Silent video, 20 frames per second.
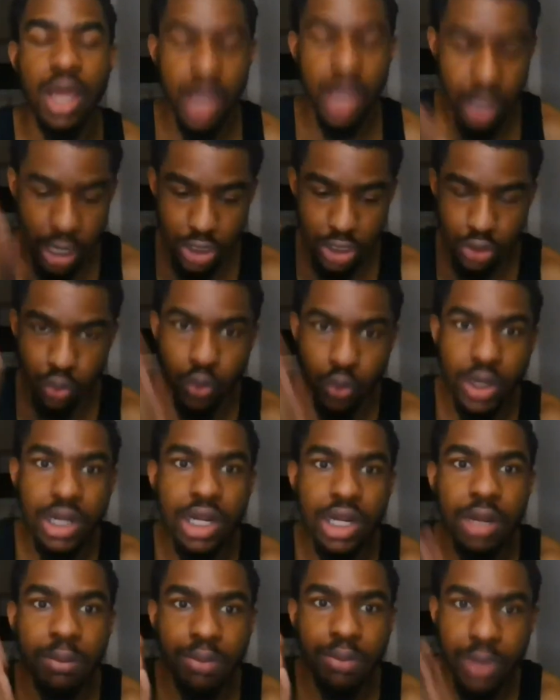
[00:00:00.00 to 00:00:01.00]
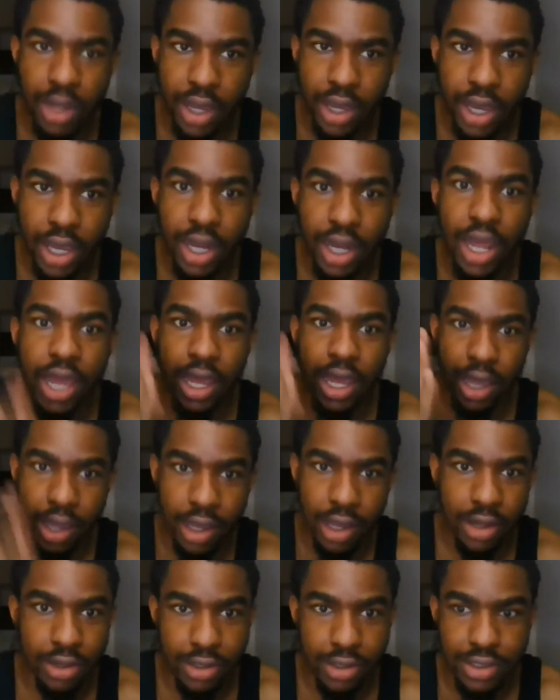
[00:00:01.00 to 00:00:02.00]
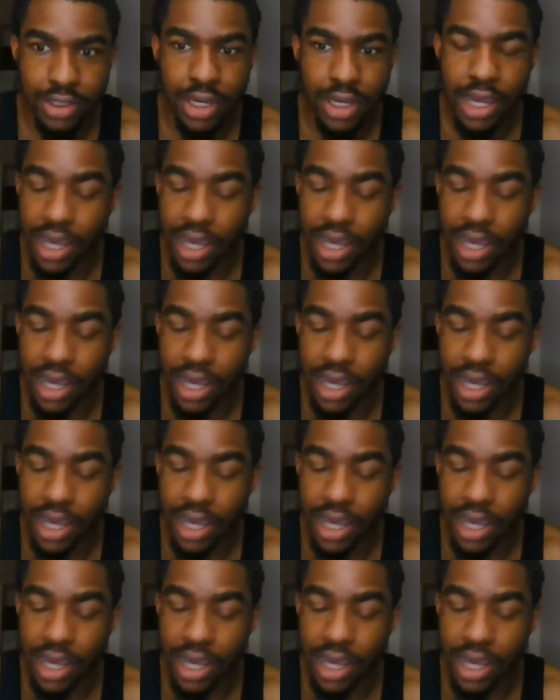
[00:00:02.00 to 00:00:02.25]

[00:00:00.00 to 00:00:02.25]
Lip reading: It is written in plain English.